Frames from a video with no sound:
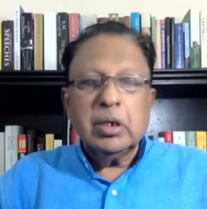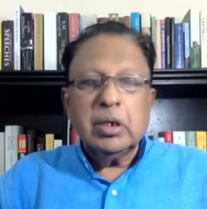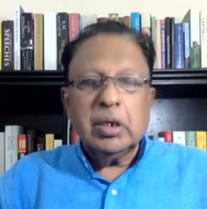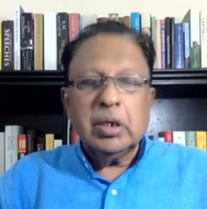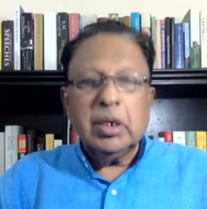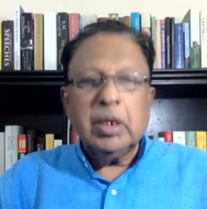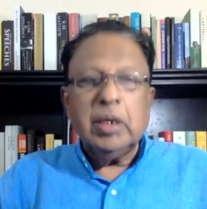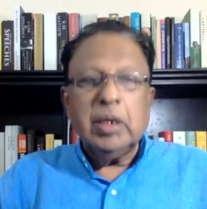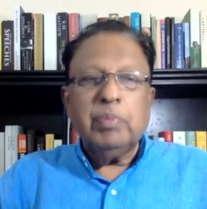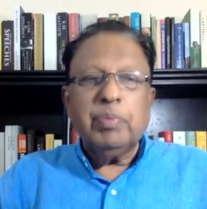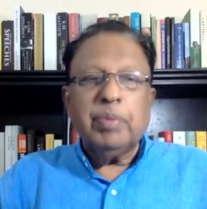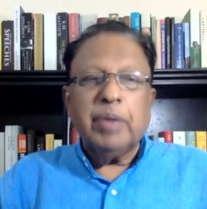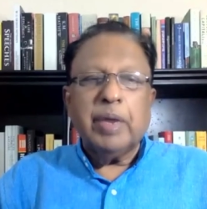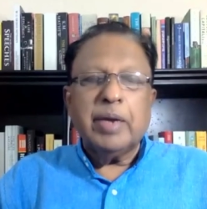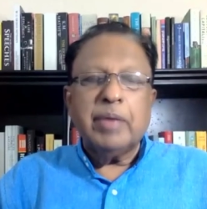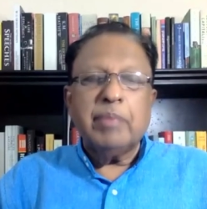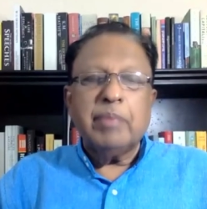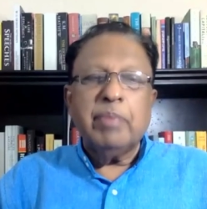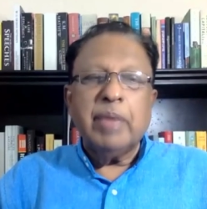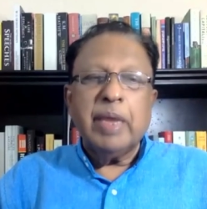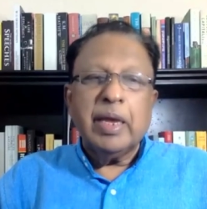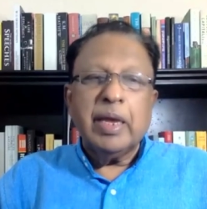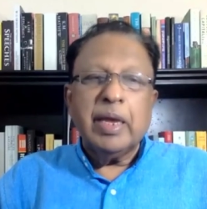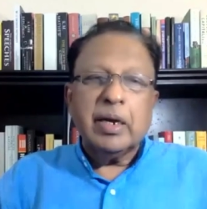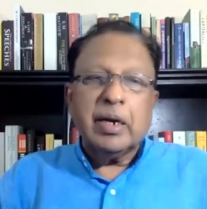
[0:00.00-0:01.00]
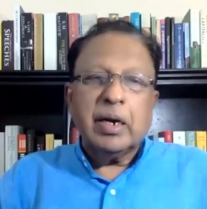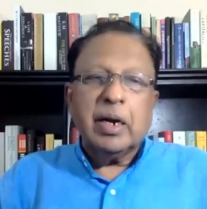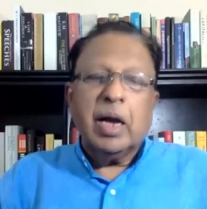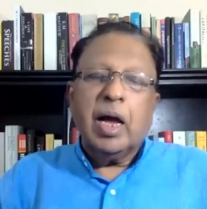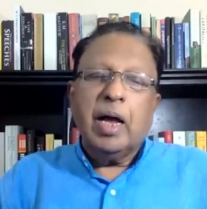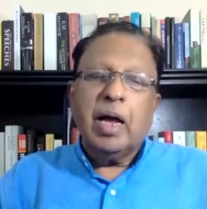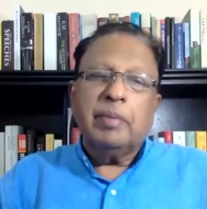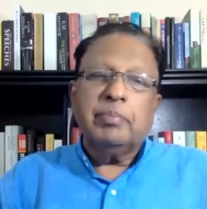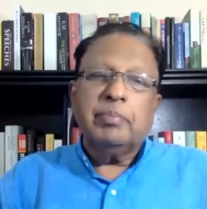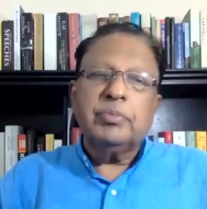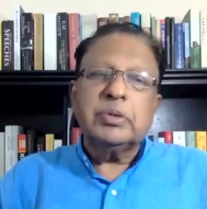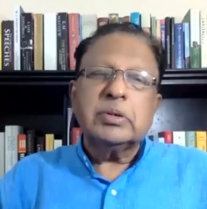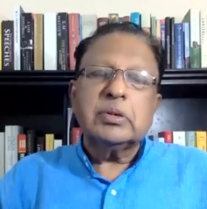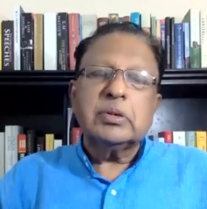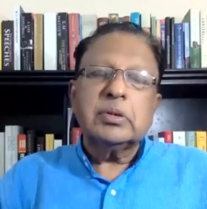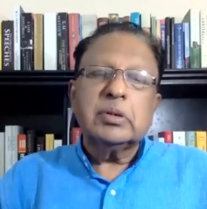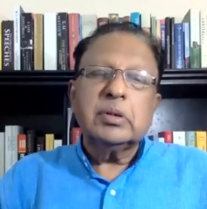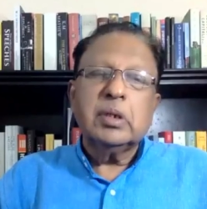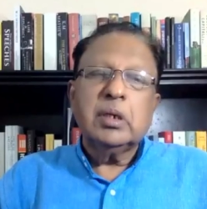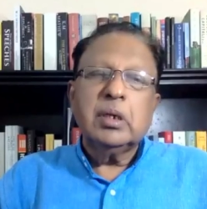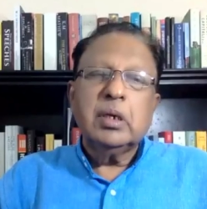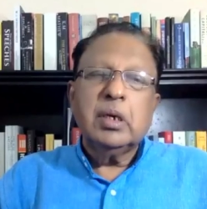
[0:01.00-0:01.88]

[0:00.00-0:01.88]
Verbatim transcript: keep and bear arms.